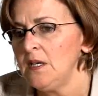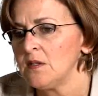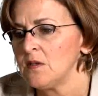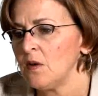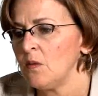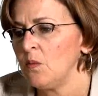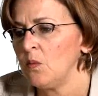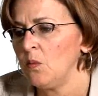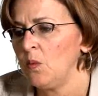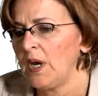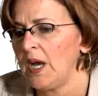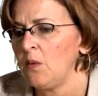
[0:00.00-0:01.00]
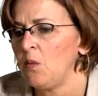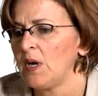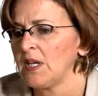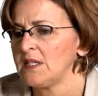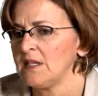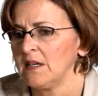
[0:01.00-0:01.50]
So when I
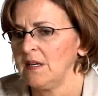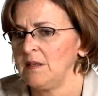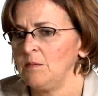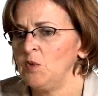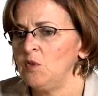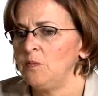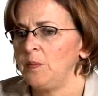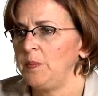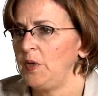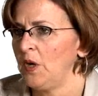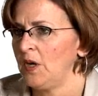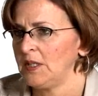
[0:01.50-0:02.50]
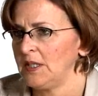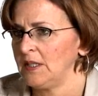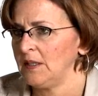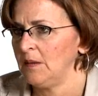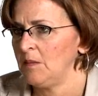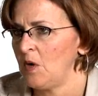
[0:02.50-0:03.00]
wanted to kind of move beyond it
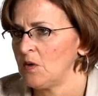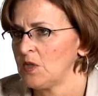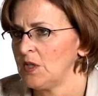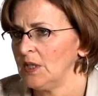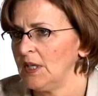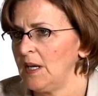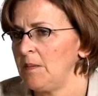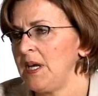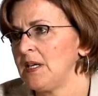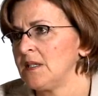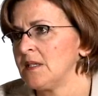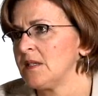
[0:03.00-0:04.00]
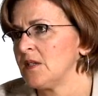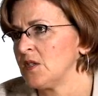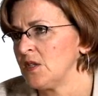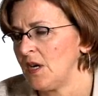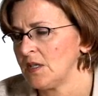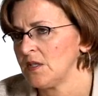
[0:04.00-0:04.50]
emotionally, I made a
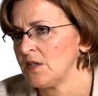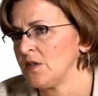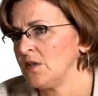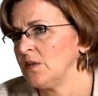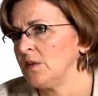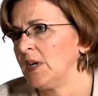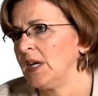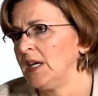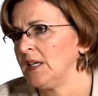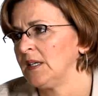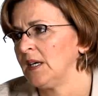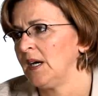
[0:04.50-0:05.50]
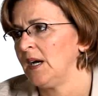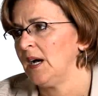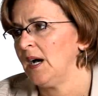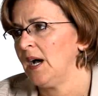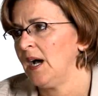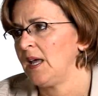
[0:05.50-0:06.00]
decision not to sue, and
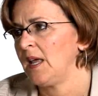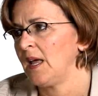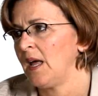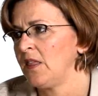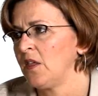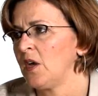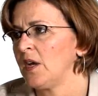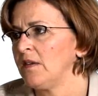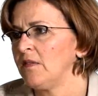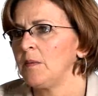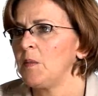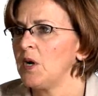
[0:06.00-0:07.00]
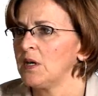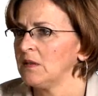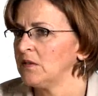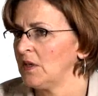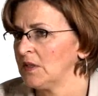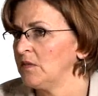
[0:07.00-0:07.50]
I thought if I
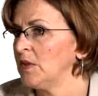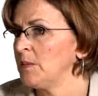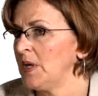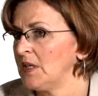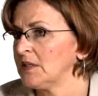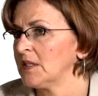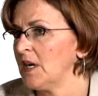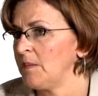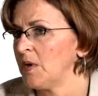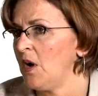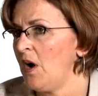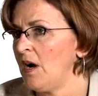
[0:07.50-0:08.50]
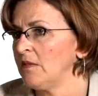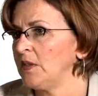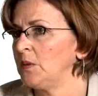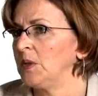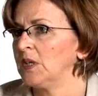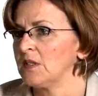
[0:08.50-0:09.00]
bought Dr. Van Pelt a cup of
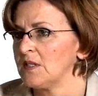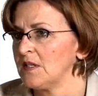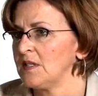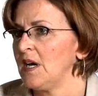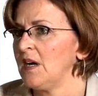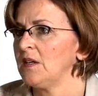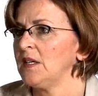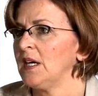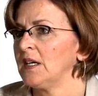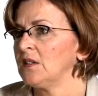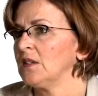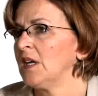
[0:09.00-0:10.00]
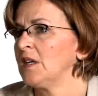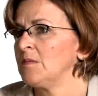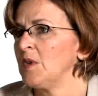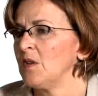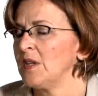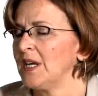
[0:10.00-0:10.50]
coffee, we could sit down and I could let
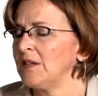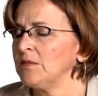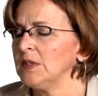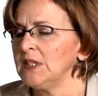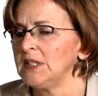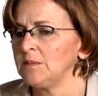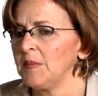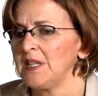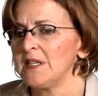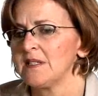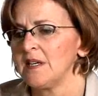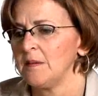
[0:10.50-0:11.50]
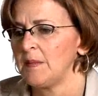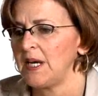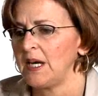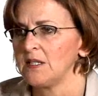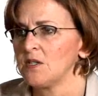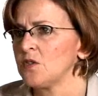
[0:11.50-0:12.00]
him know that I really, by this time,
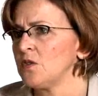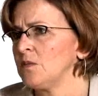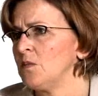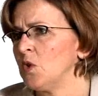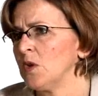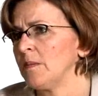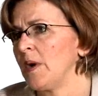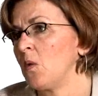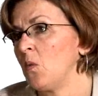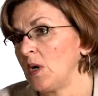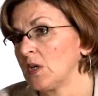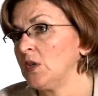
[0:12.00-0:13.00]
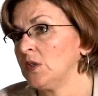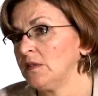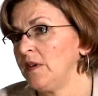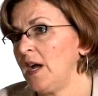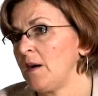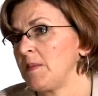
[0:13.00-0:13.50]
I understood more about what could
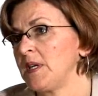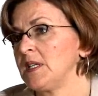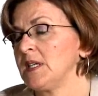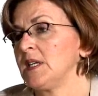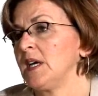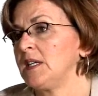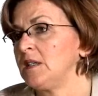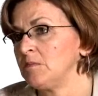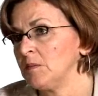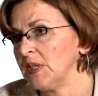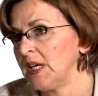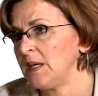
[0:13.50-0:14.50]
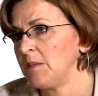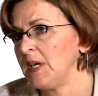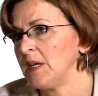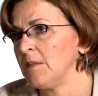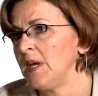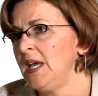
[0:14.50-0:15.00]
have happened, and I didn't blame
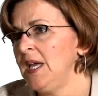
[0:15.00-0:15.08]
him,